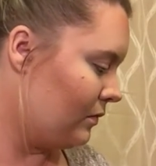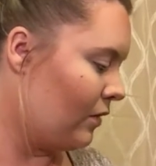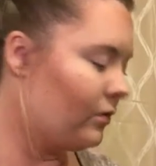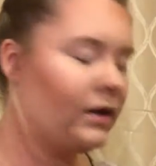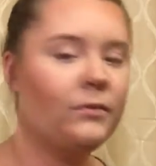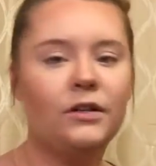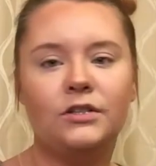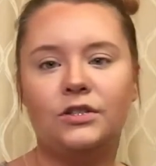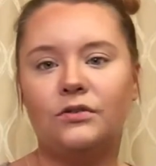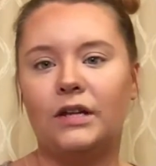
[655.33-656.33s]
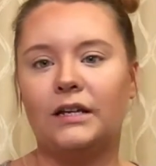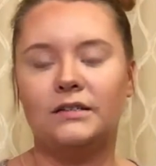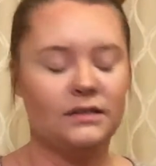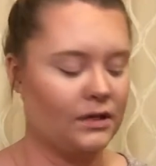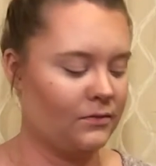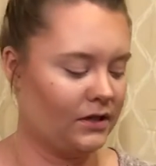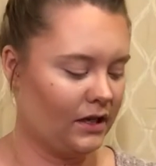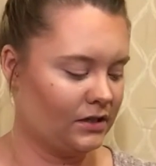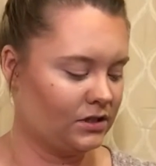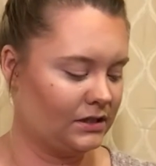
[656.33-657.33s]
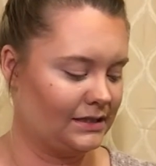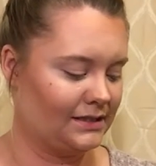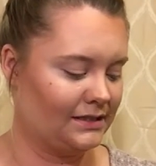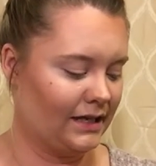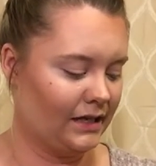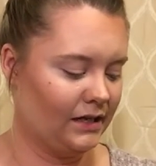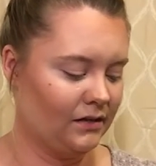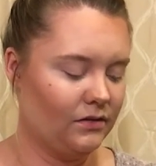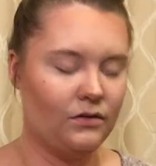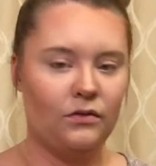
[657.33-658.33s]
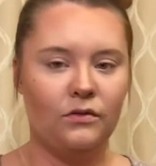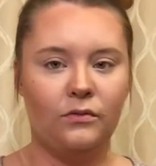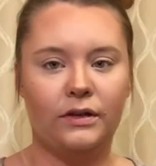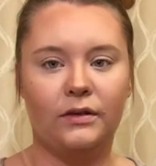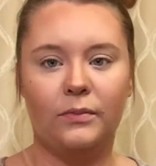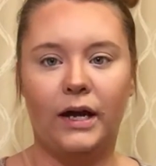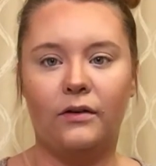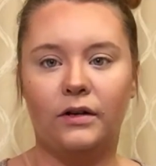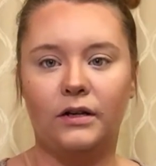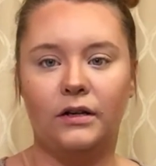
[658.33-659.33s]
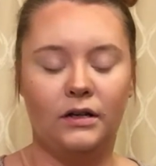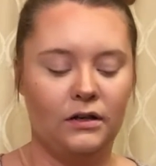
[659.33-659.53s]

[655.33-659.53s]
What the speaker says: But what I'm gonna do next is I'm gonna actually set it with a powder.